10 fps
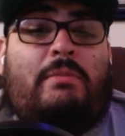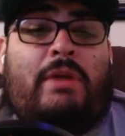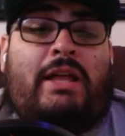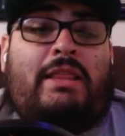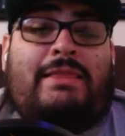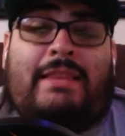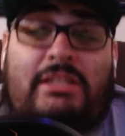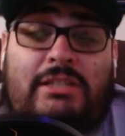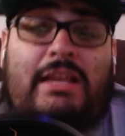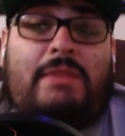But
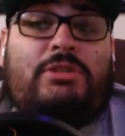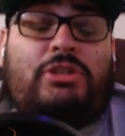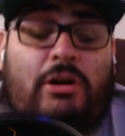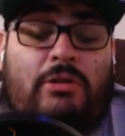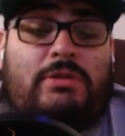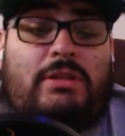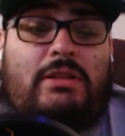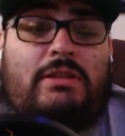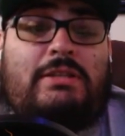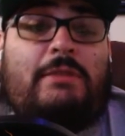this team showed
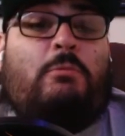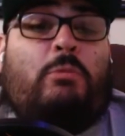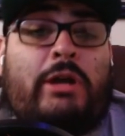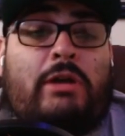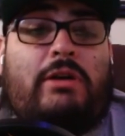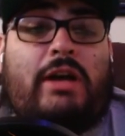some real